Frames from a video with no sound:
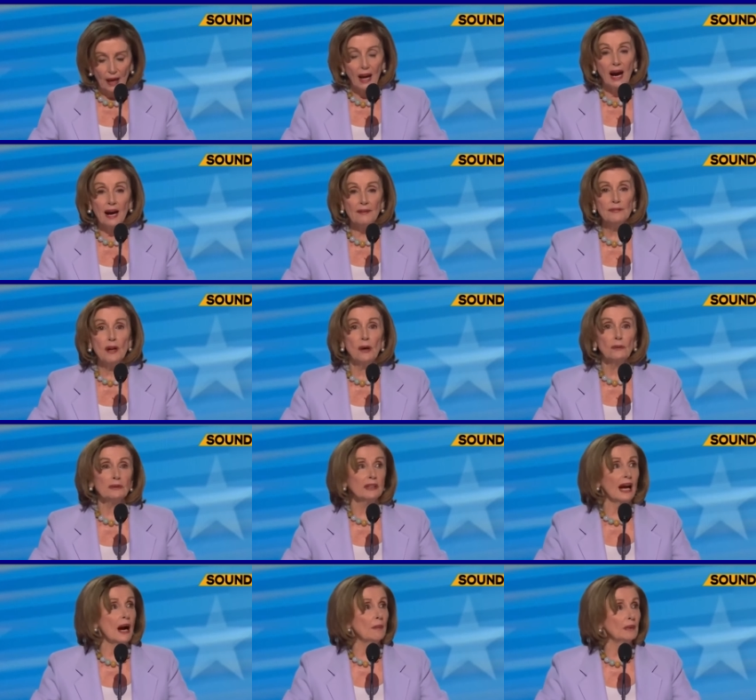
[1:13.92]
I've known
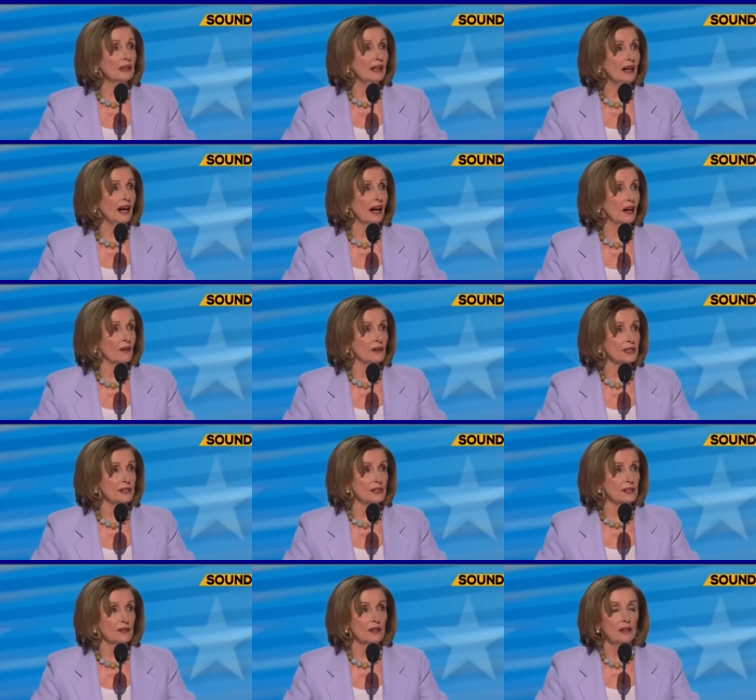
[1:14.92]
Kamala
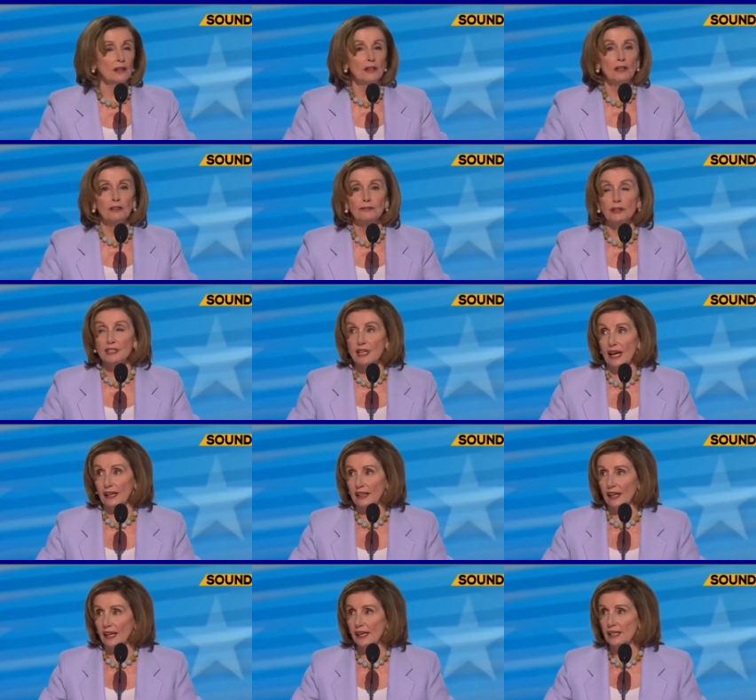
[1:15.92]
Harris for
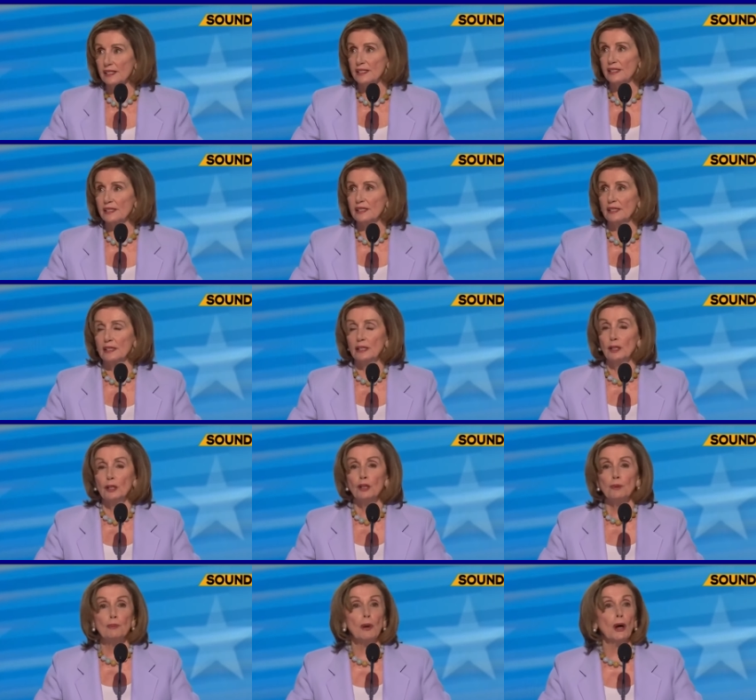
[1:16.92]
decades.
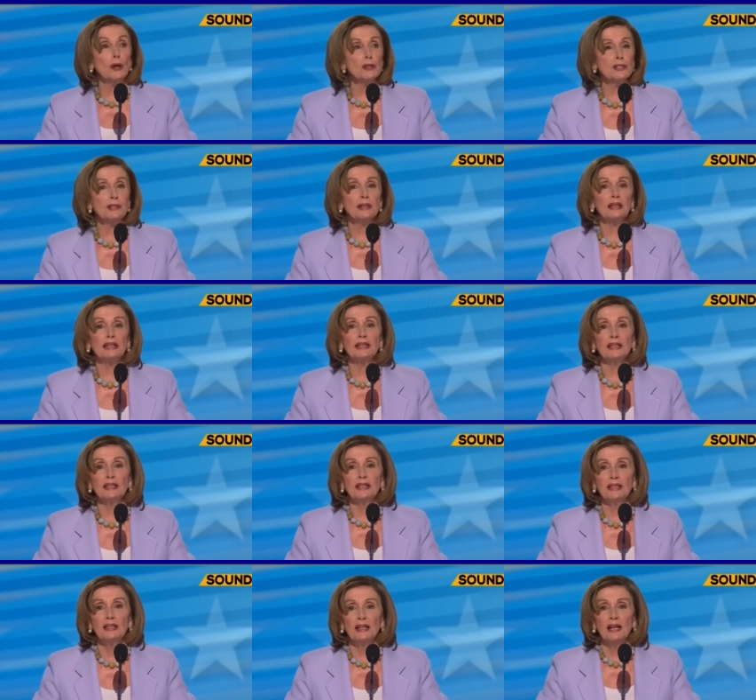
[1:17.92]

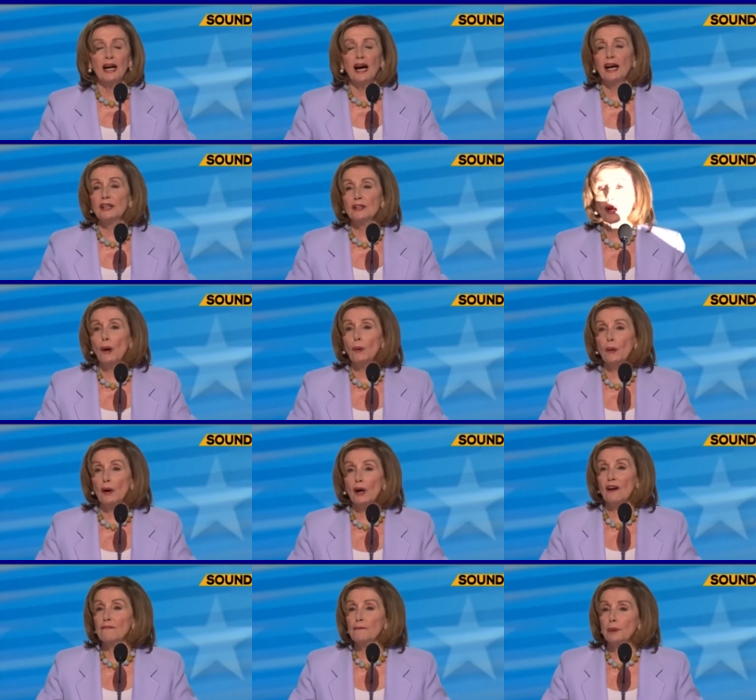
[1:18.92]
Personally, I know
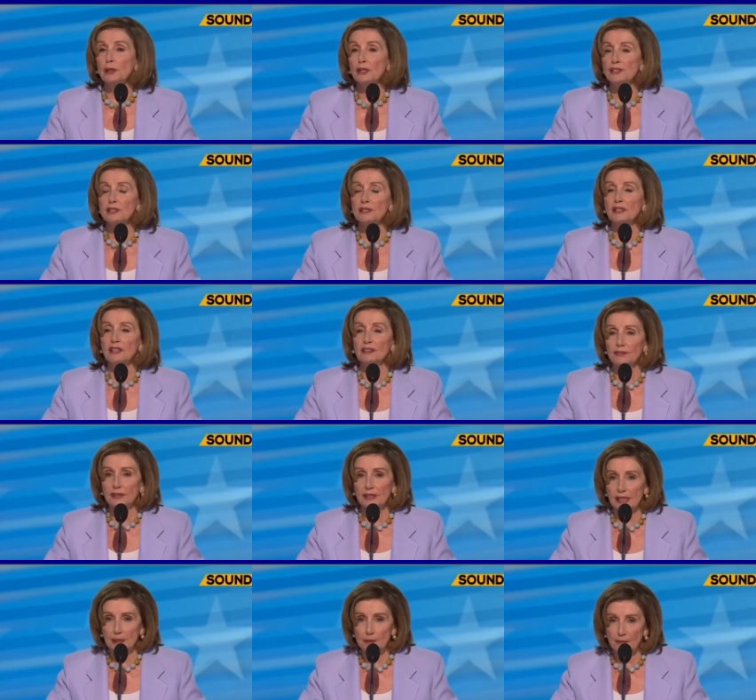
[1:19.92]
her a person
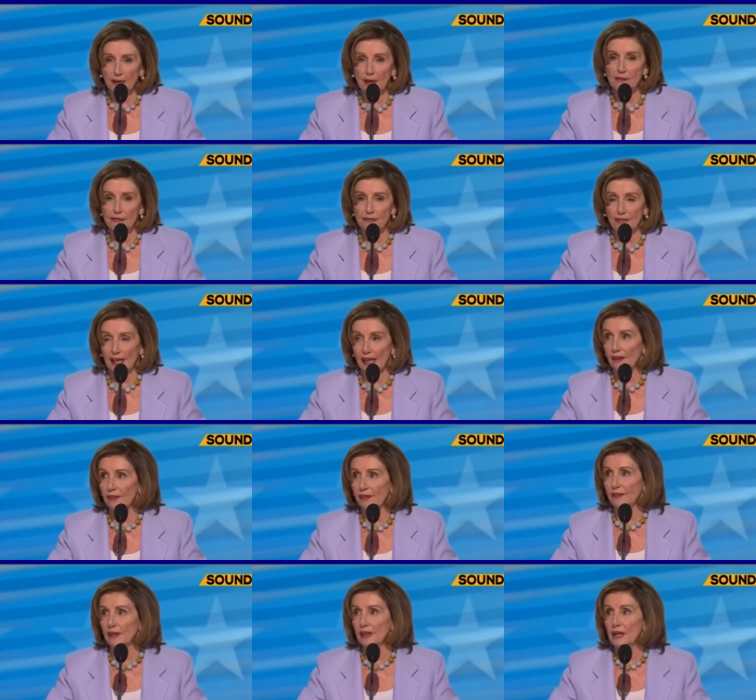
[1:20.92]
of deep
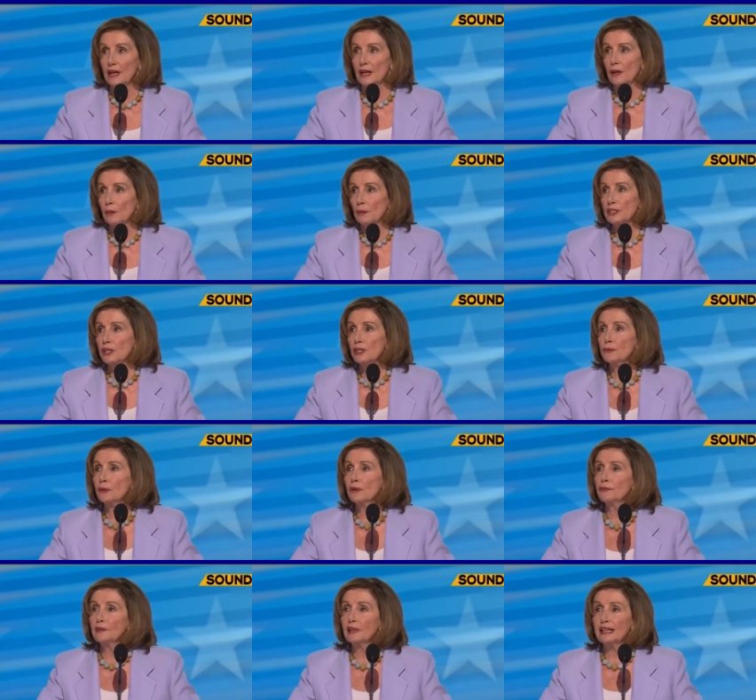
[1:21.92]
faith, which is
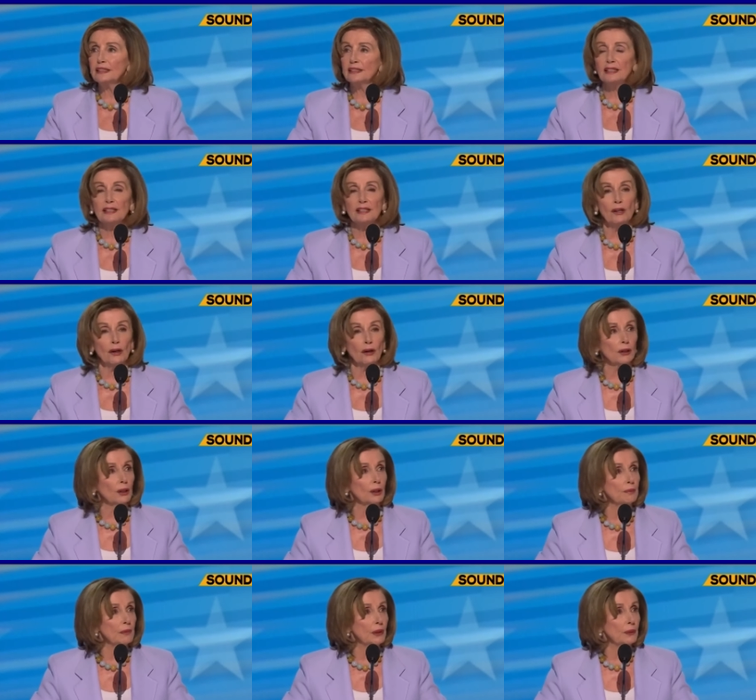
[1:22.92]
reflected in her
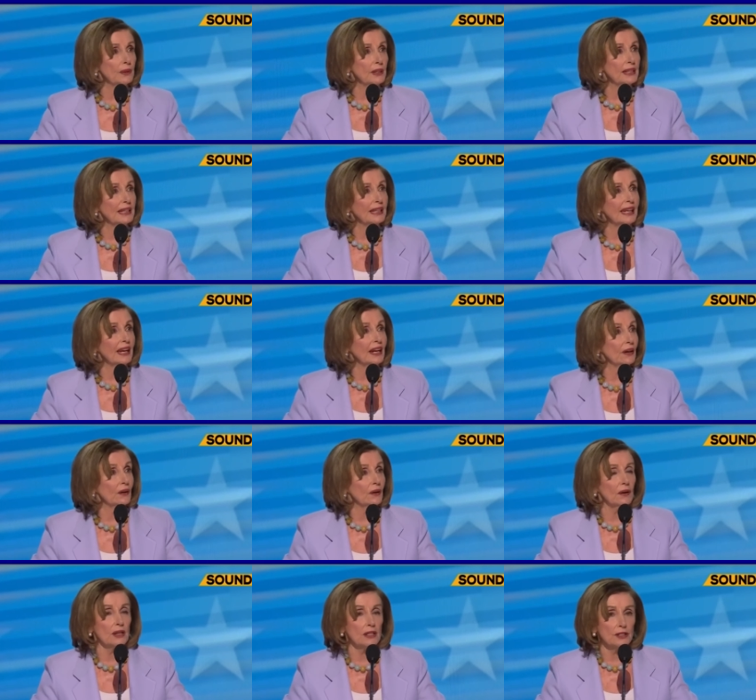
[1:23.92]
community
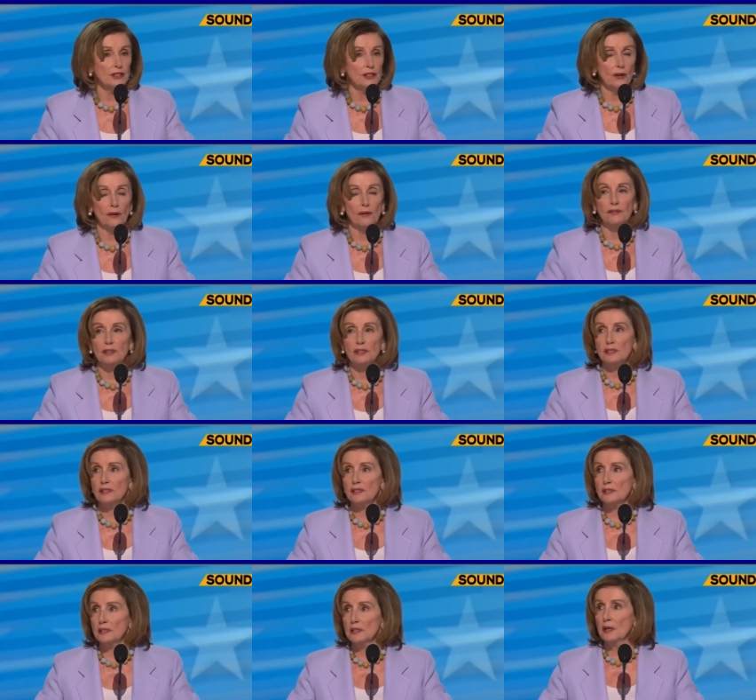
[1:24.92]
care and
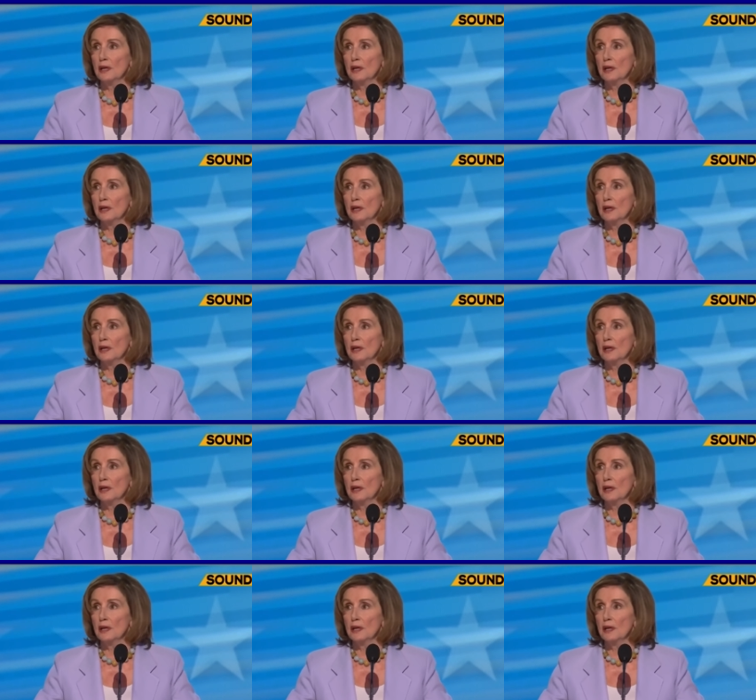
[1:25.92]
service.